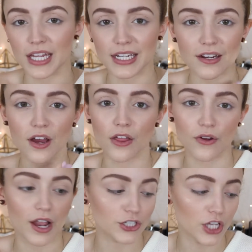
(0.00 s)
I need other
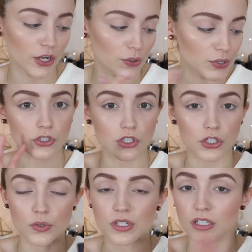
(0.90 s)
eyeshadows to
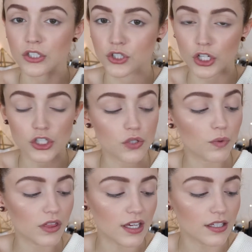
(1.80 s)
use in conjunction
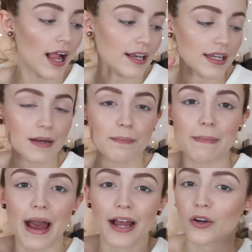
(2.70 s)
with this. I need
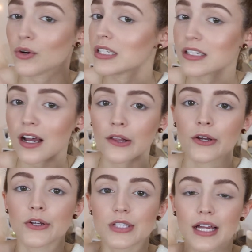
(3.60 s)
matte crease
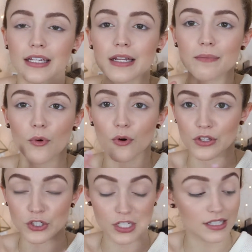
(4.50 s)
colors. I need more
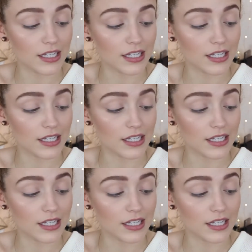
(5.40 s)
than just